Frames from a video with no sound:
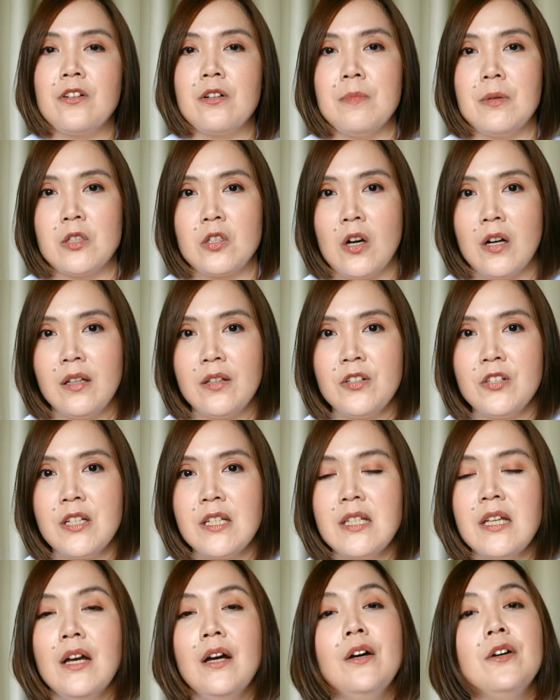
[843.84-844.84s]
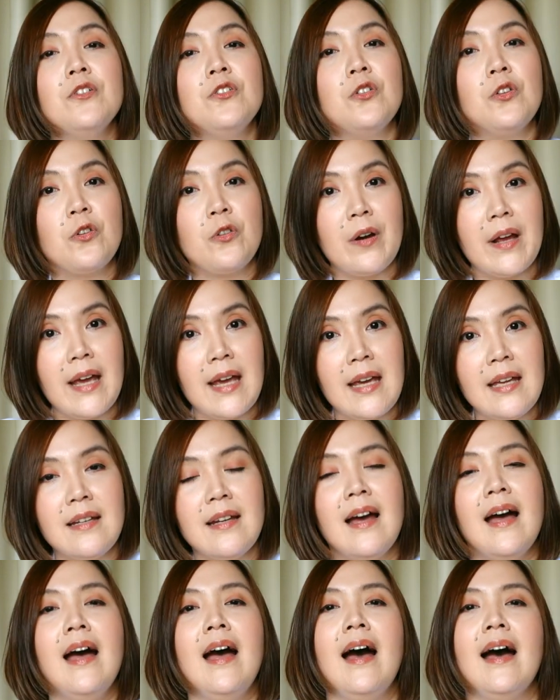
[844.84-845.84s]
dermatologist to create
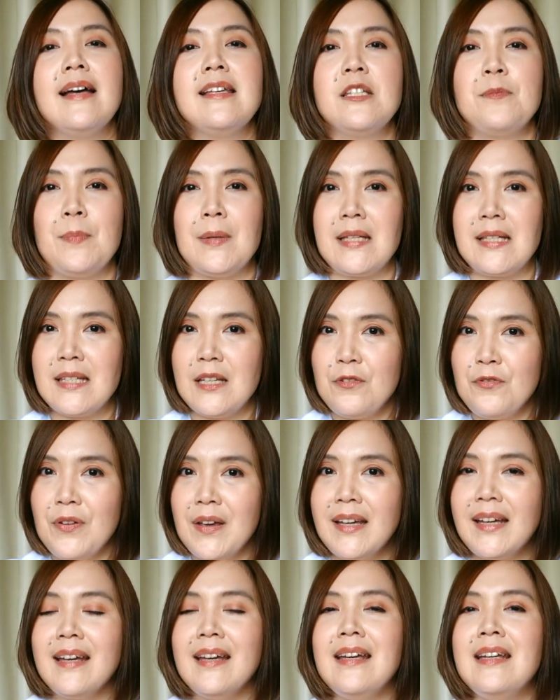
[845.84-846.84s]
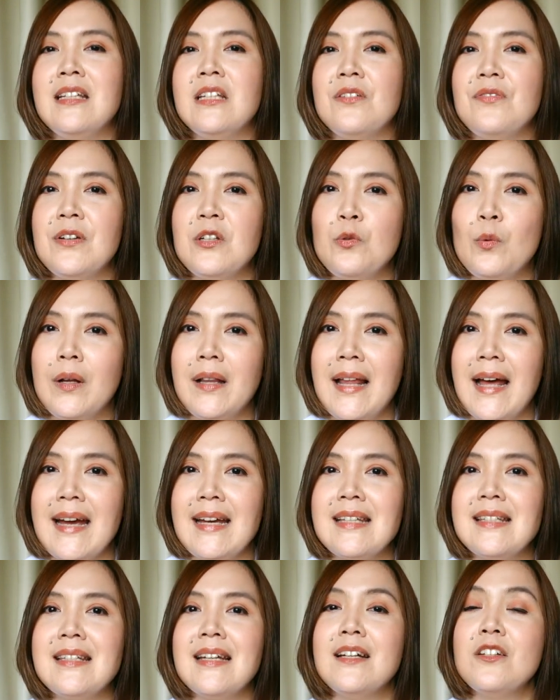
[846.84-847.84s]
a specific
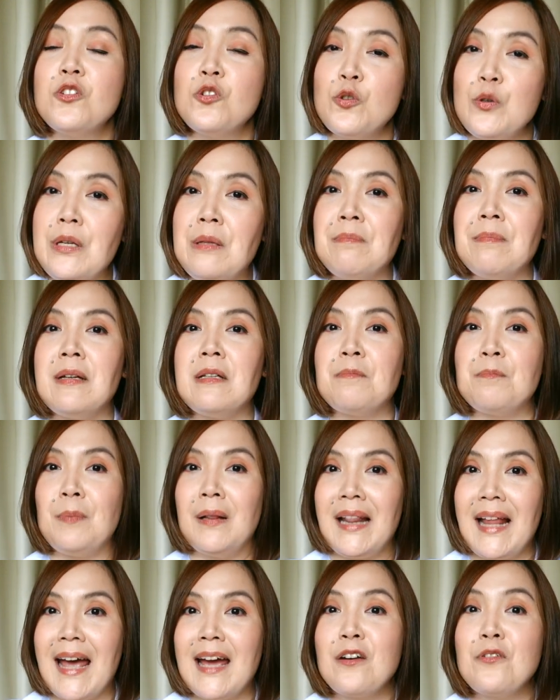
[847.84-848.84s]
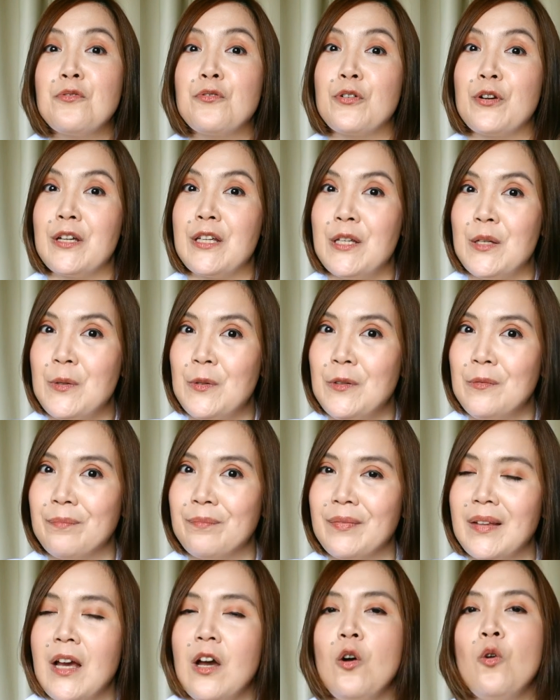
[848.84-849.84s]
individualized treatment plan for you,
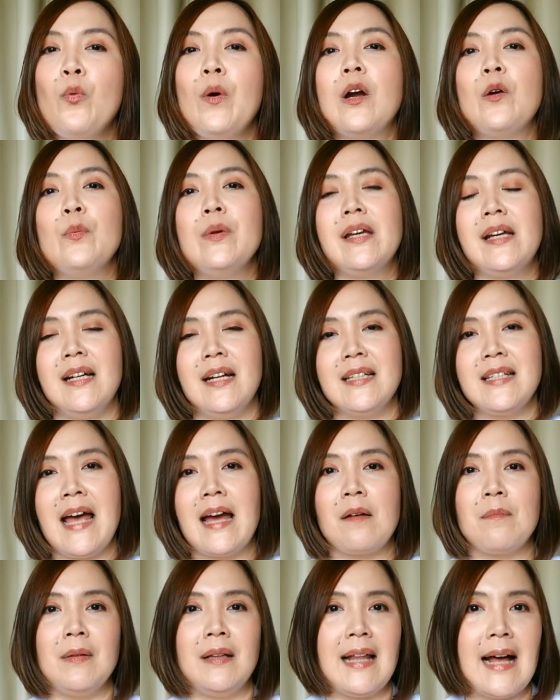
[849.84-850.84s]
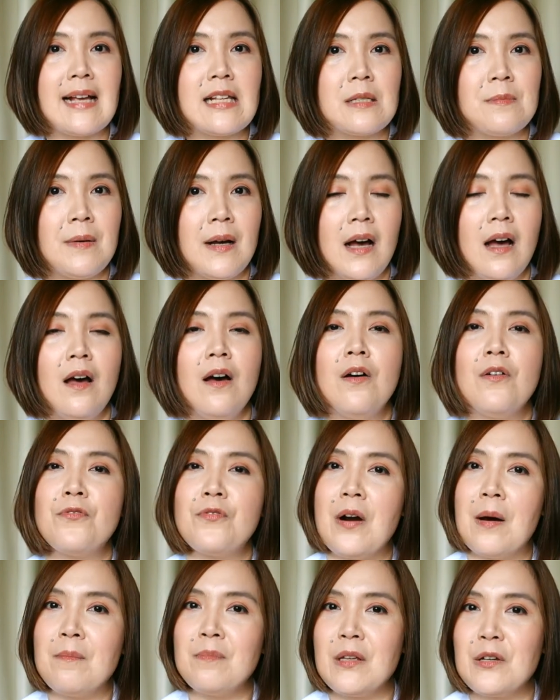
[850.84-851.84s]
where we can attack melasma
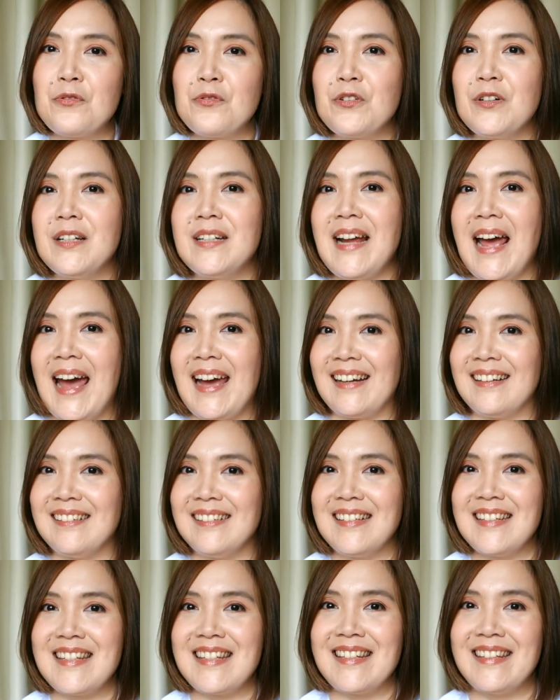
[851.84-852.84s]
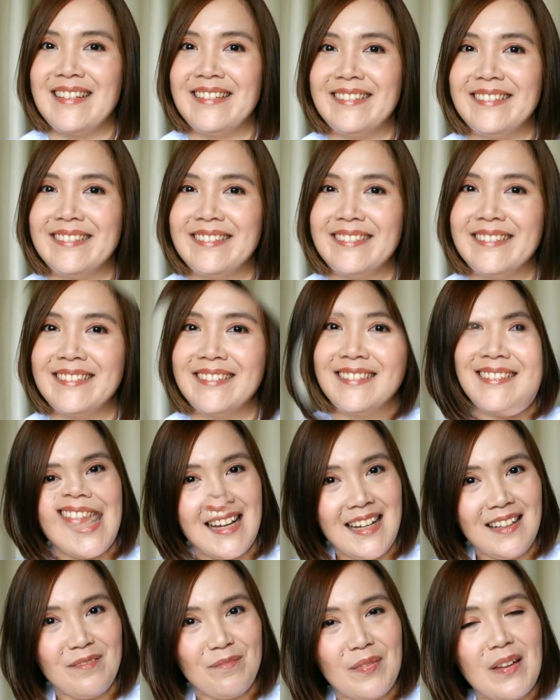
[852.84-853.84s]
from different angles. And that's
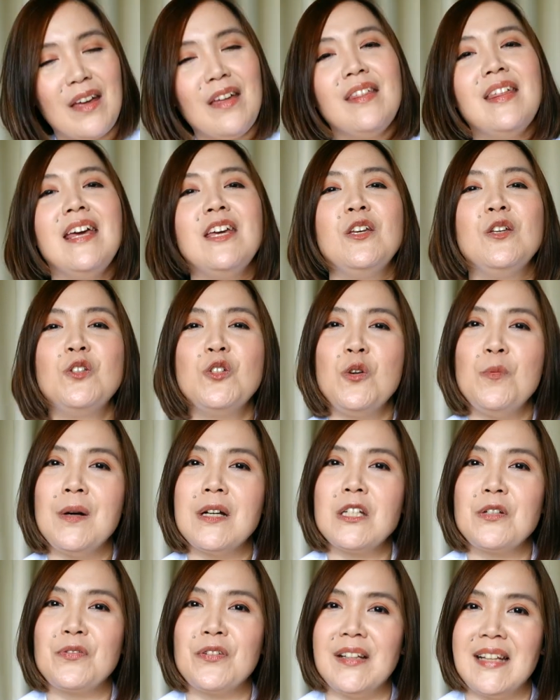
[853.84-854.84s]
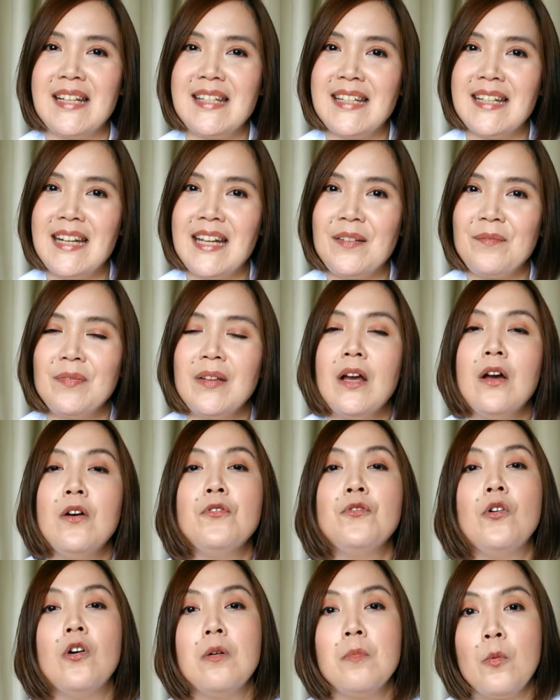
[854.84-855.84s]
it. Thank you so much for listening.
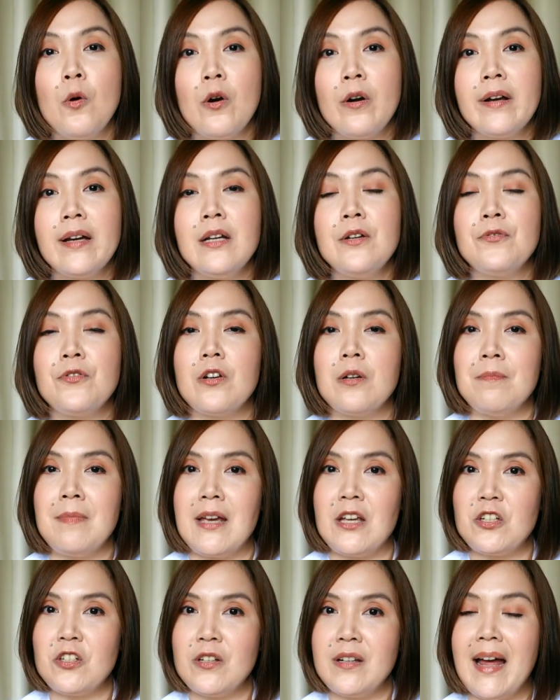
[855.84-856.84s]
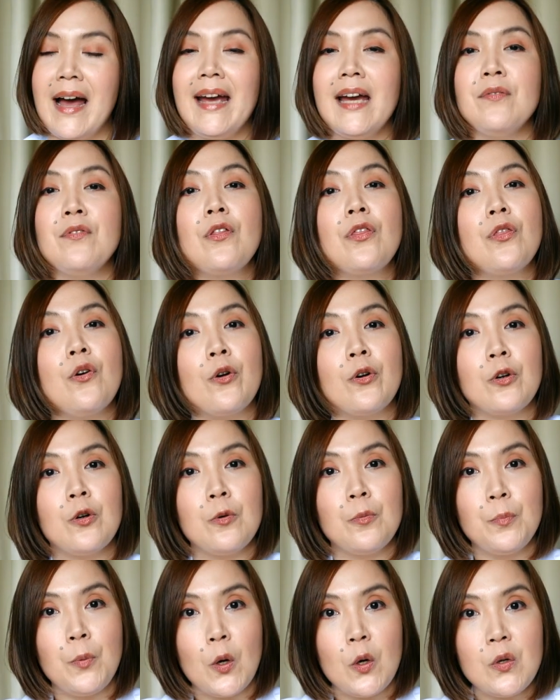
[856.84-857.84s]
For more information, I have a thorough
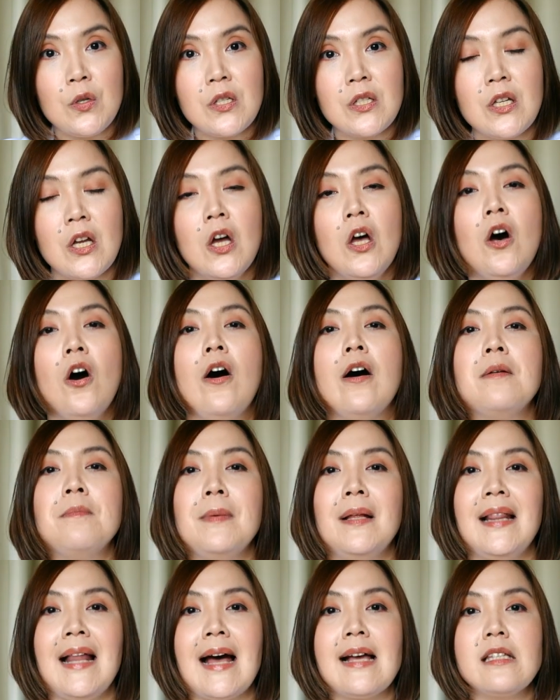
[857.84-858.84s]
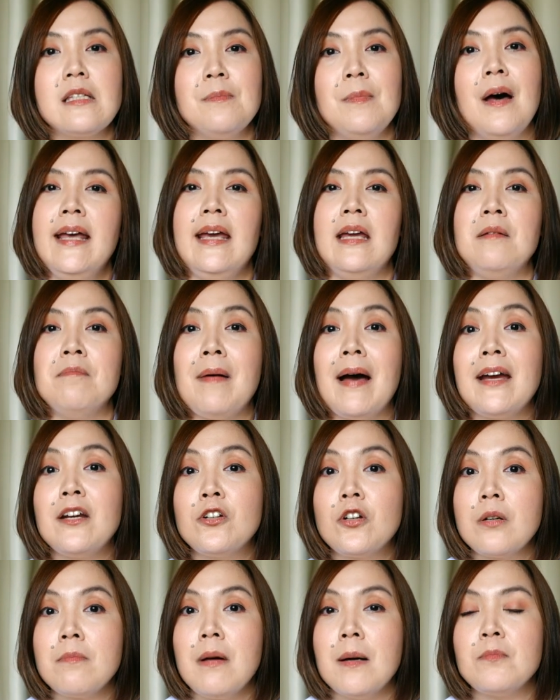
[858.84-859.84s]
post on melasma in my
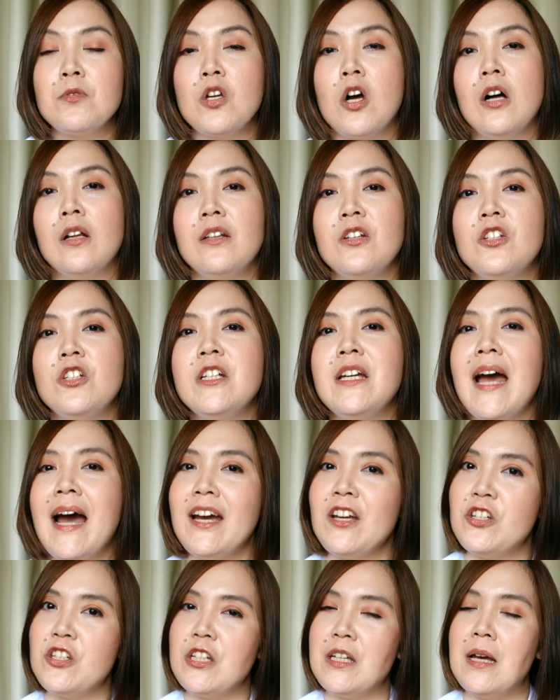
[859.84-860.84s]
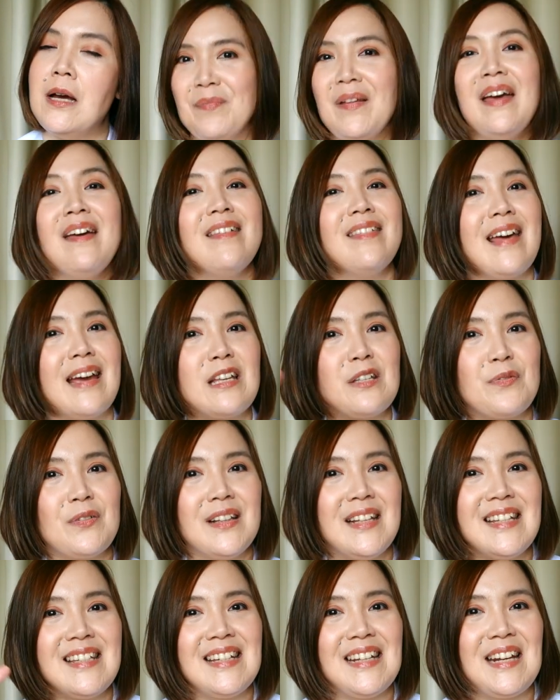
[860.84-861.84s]
Dermatology IG. Thanks for
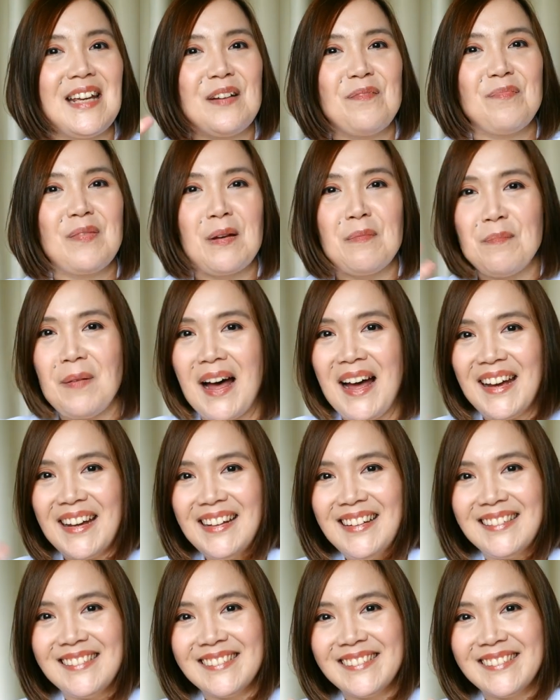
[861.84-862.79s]
listening. Bye.